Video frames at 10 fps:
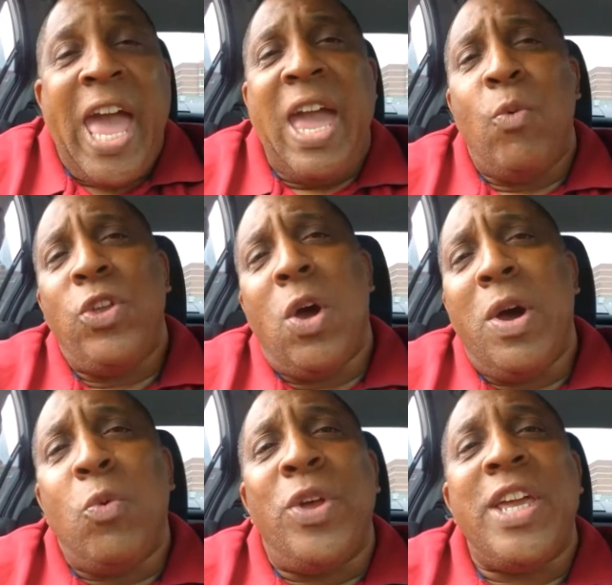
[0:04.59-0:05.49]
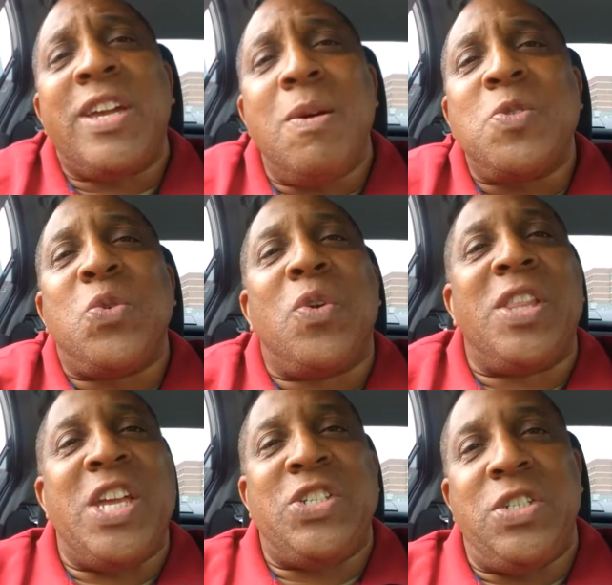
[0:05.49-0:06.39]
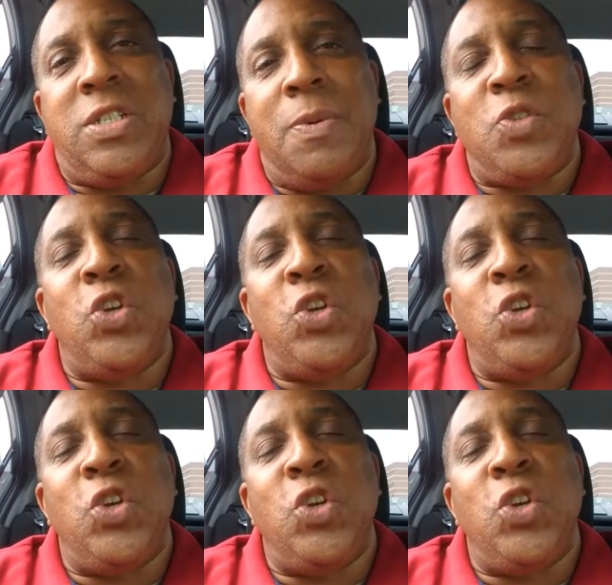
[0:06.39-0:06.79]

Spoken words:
Hey, well, you know what? When it comes to relationships,